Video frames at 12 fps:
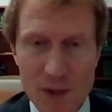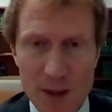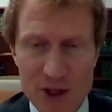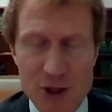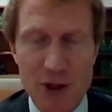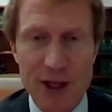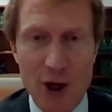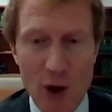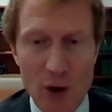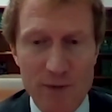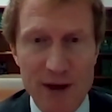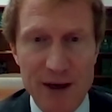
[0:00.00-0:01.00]
But certainly
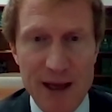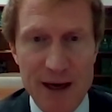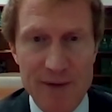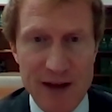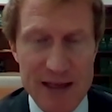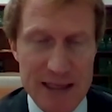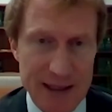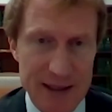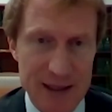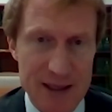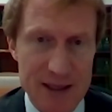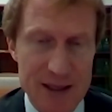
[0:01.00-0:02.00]
COVID and events like
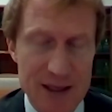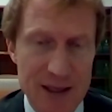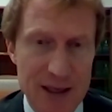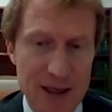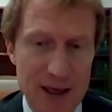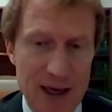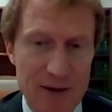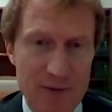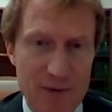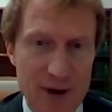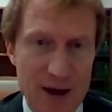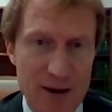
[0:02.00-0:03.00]
these
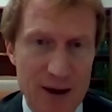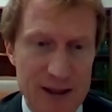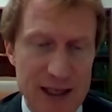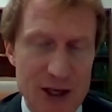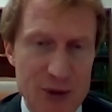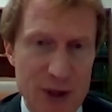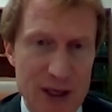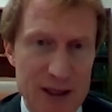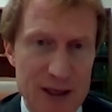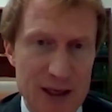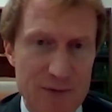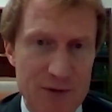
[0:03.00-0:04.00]
have accentuated the
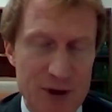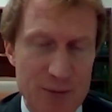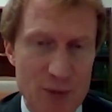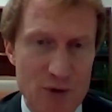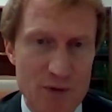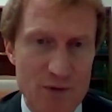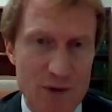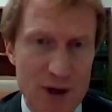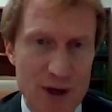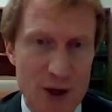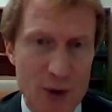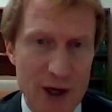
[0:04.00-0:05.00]
need to move
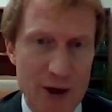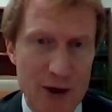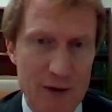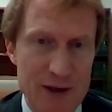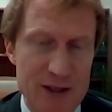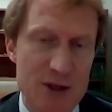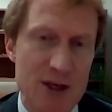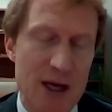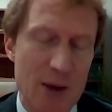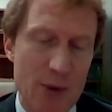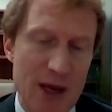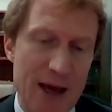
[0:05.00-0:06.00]
quicker on this.
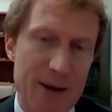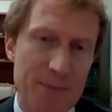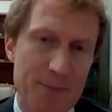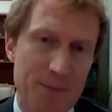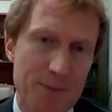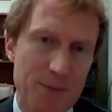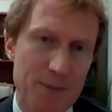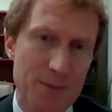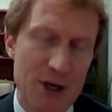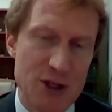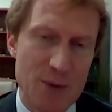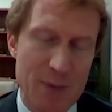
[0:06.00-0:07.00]
We had
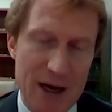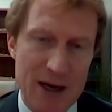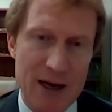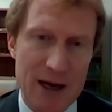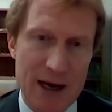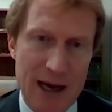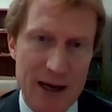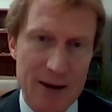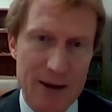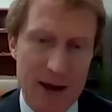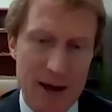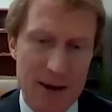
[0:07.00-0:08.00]
Minister Bennett and I had
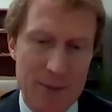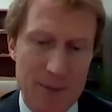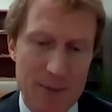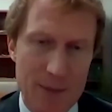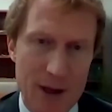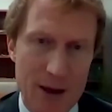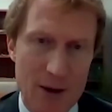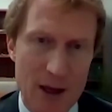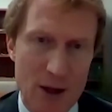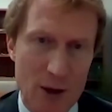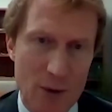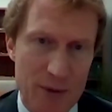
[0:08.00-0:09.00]
a
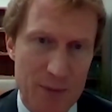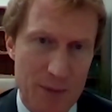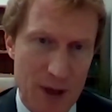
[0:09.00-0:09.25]
along with